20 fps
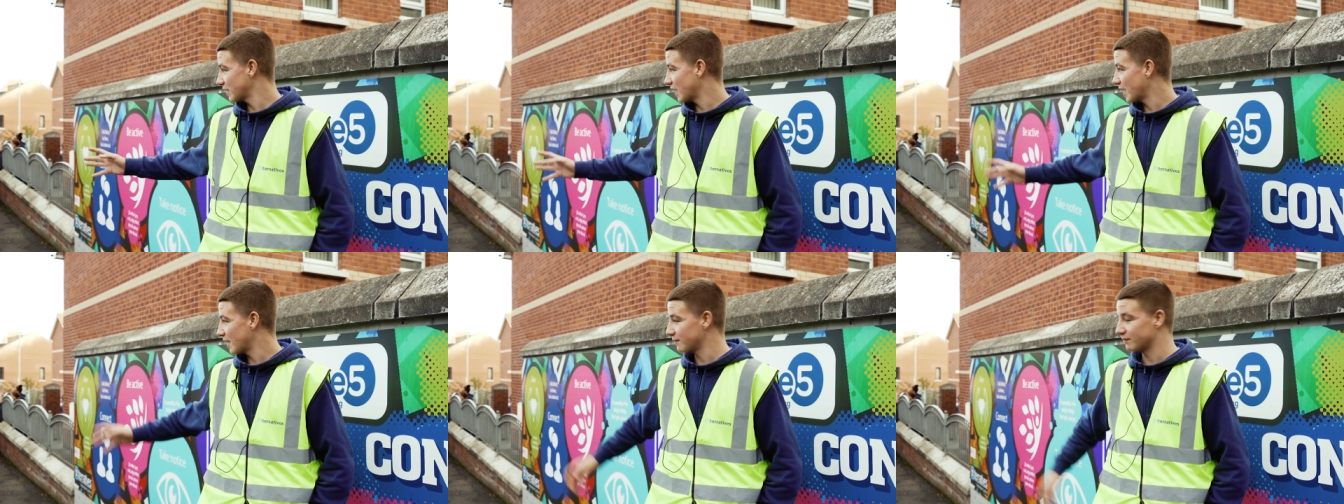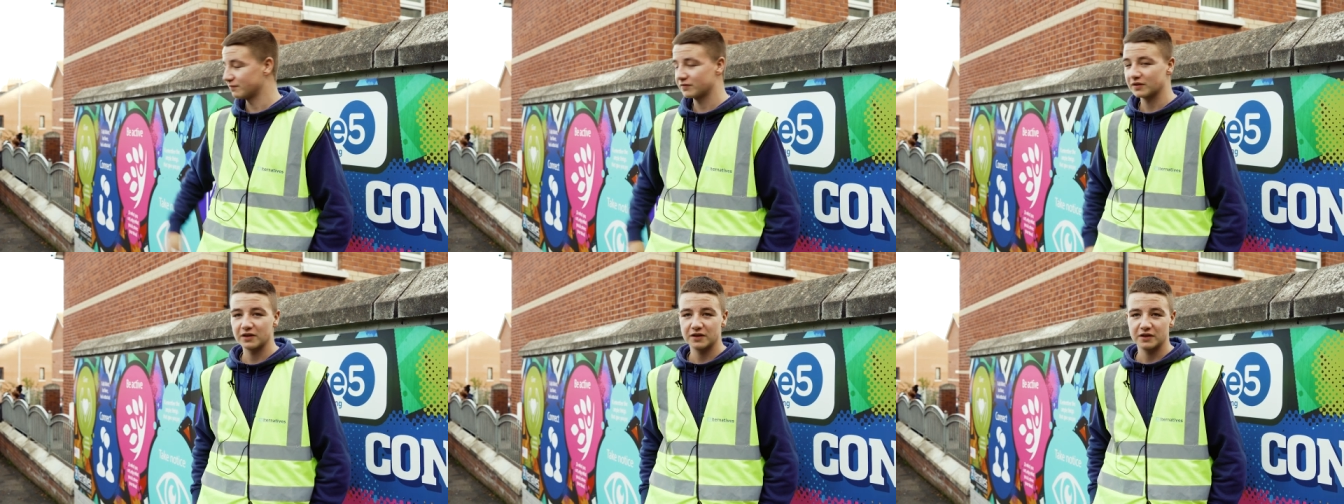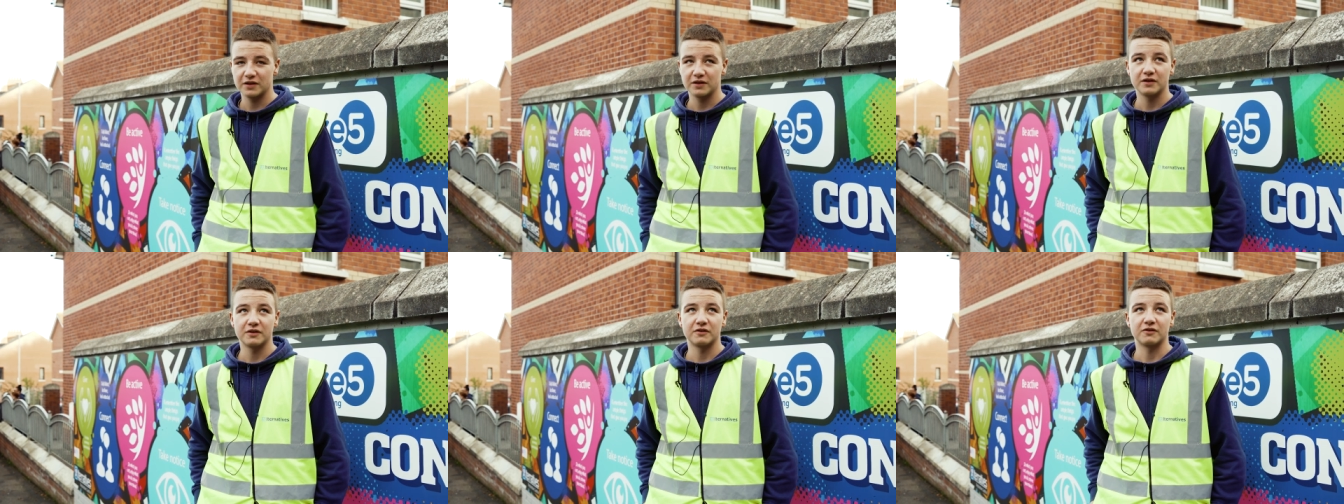Um,
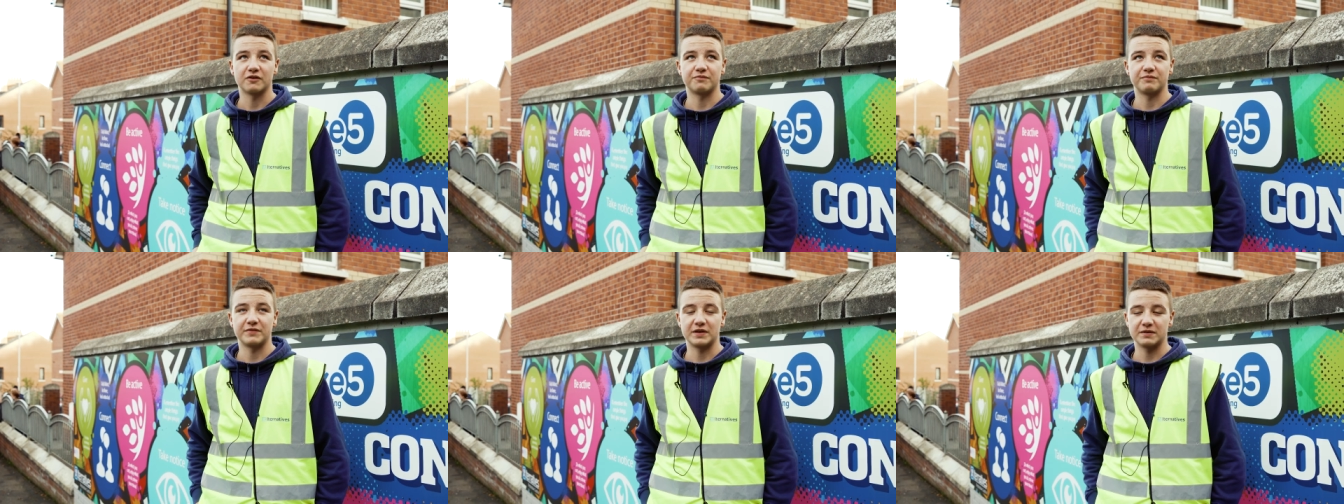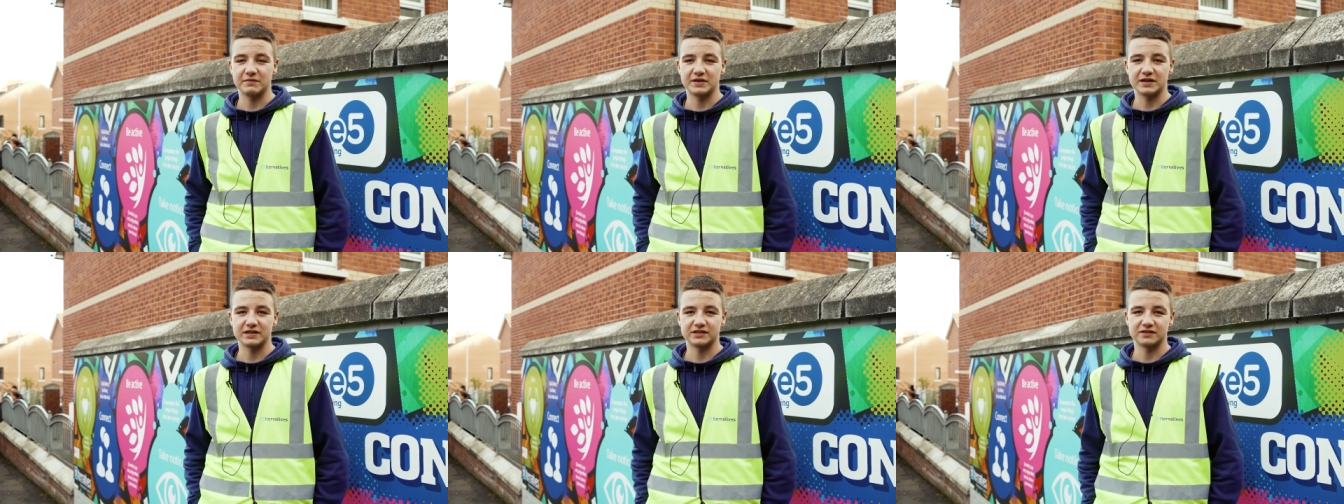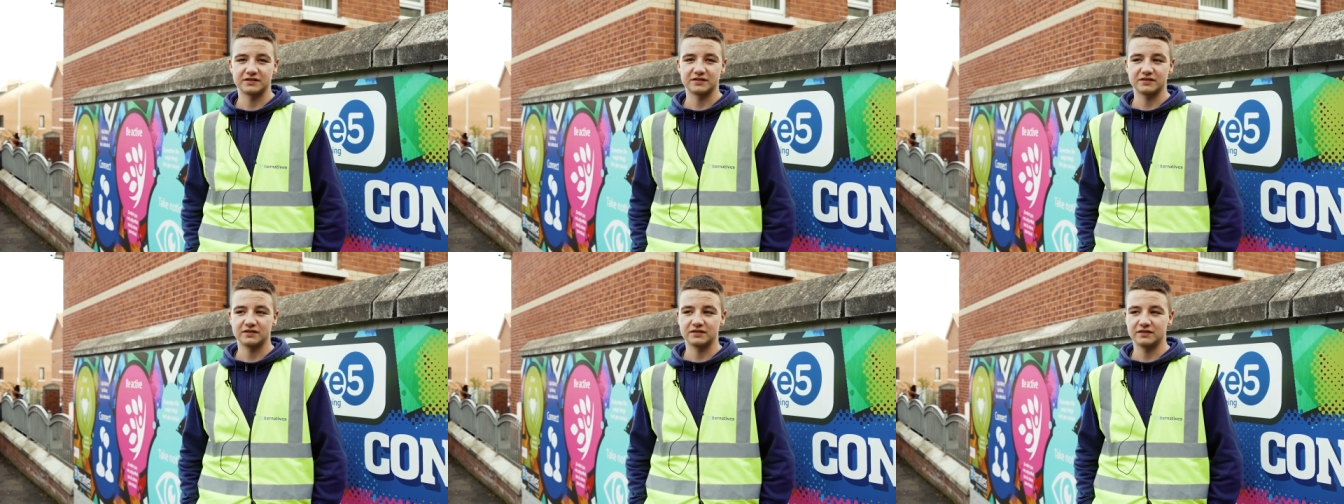with me,
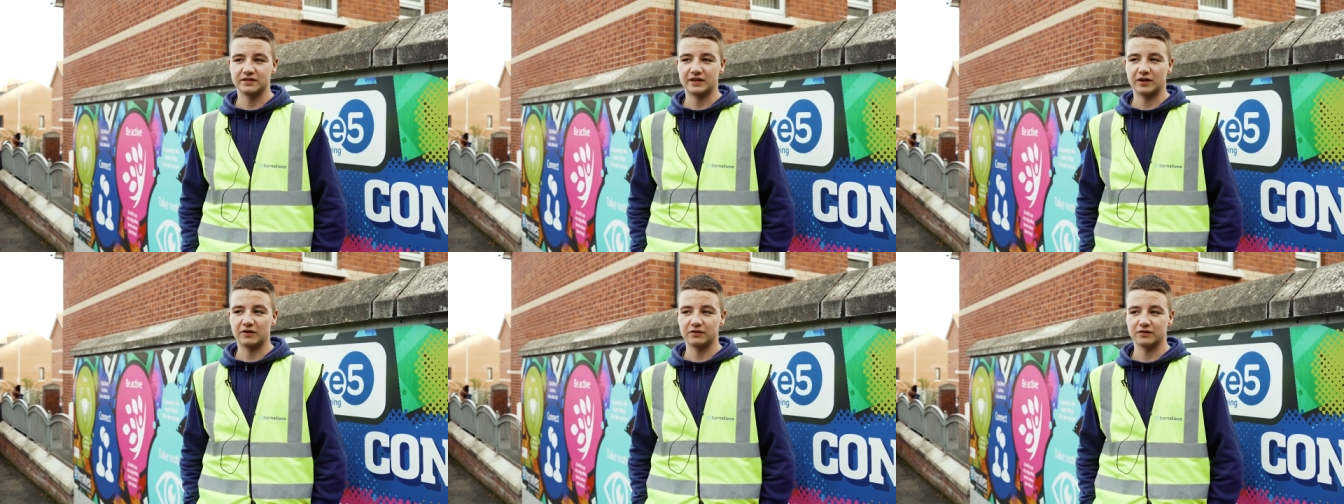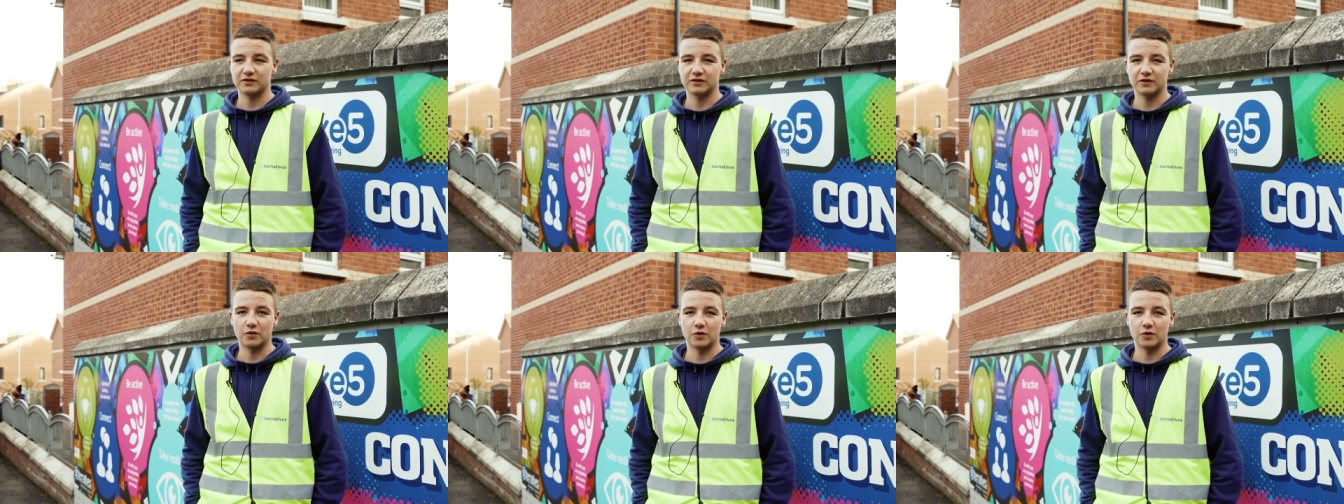Mason, Dylan and